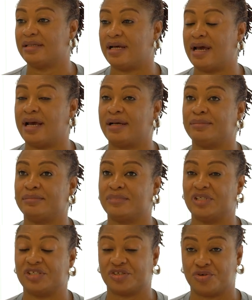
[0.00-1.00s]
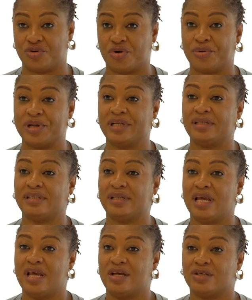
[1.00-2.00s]
um, he's growing.
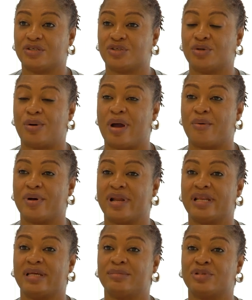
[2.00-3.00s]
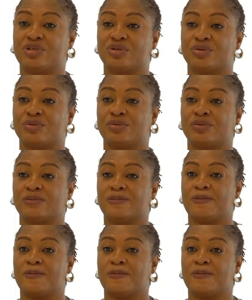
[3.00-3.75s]
So I wanted him to